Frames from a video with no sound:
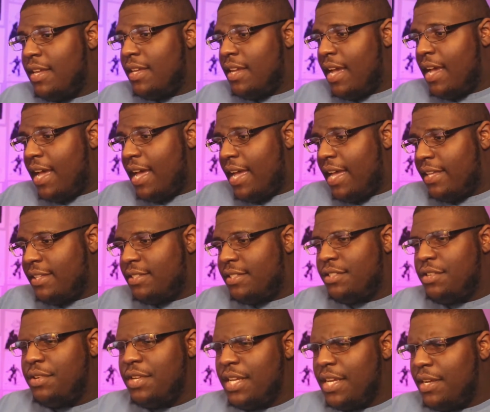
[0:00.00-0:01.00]
Uh,
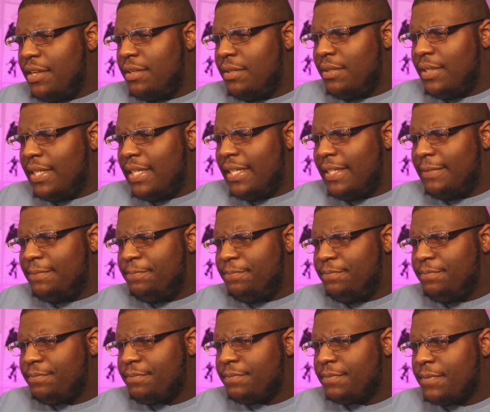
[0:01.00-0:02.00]
studio,
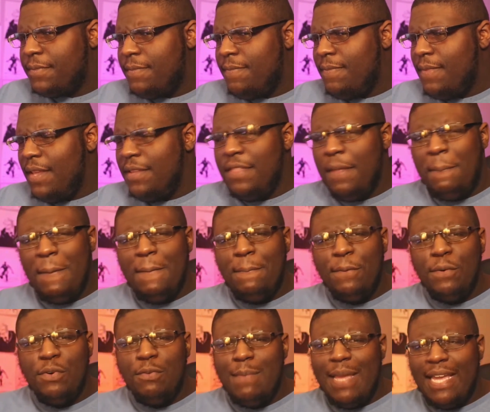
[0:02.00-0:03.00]
um, the
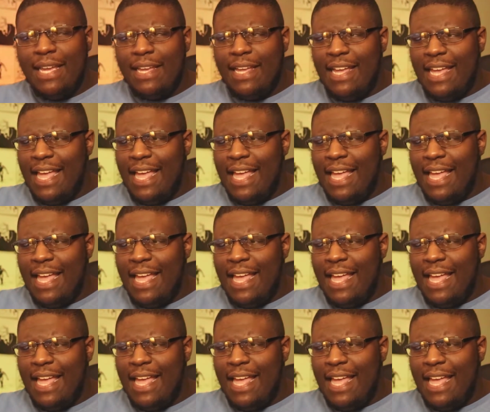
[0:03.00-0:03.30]
people who make uh,